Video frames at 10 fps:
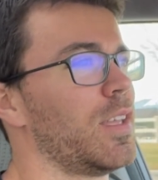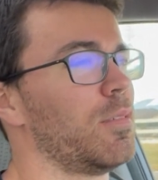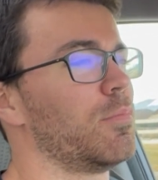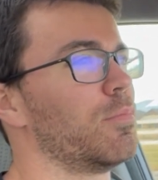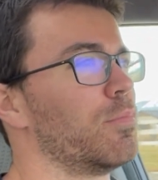
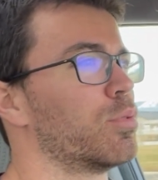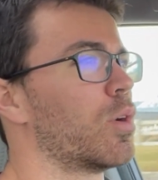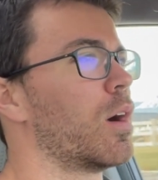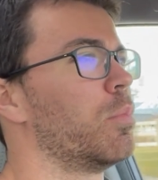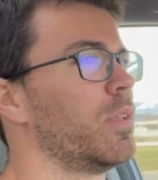it
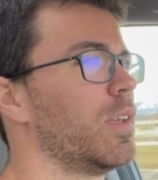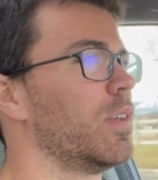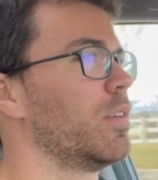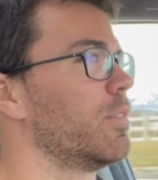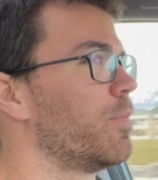probably,
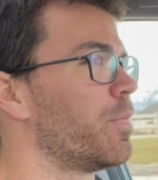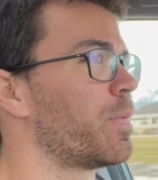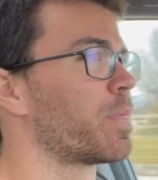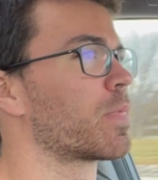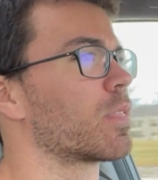
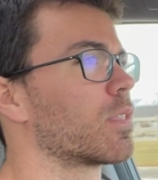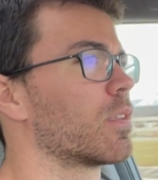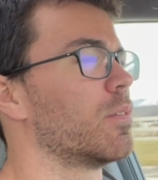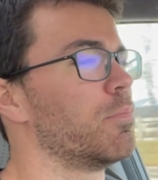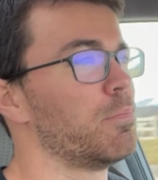
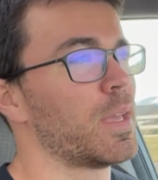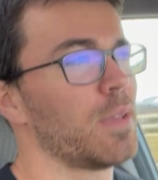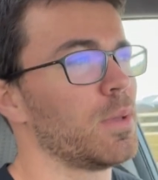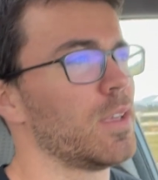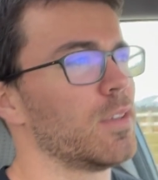
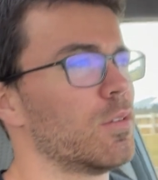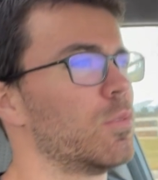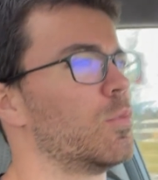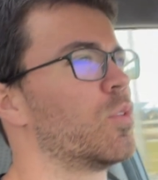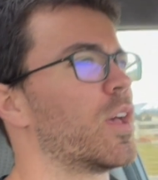maybe,
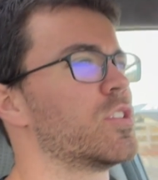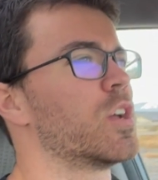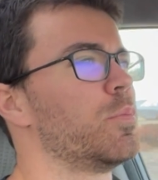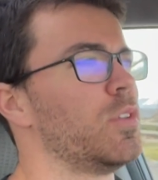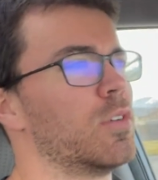will catch
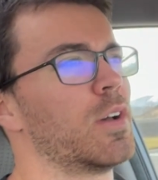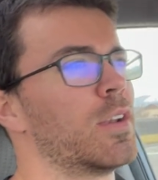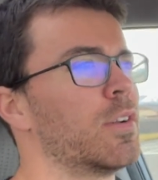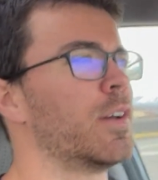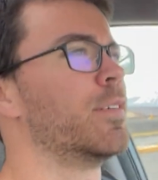up to you. I
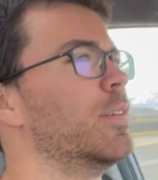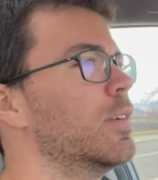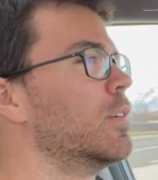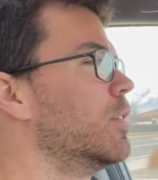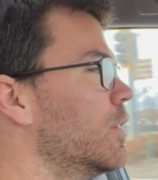don't
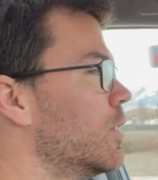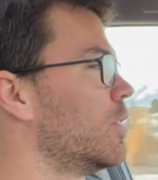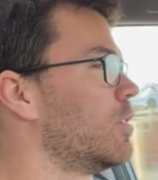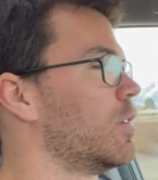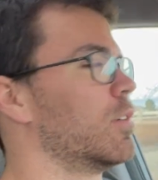
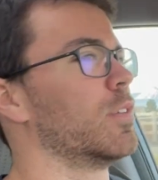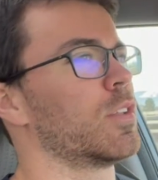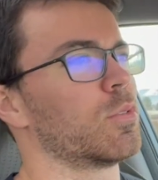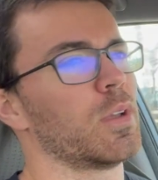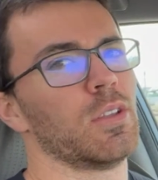know. So
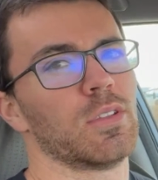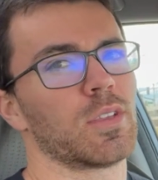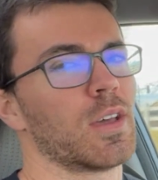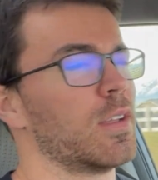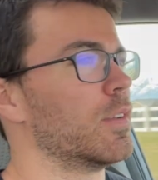that's why you just
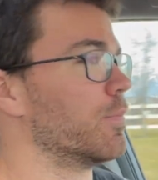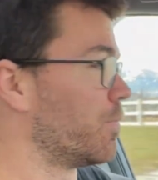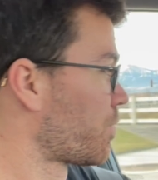gotta,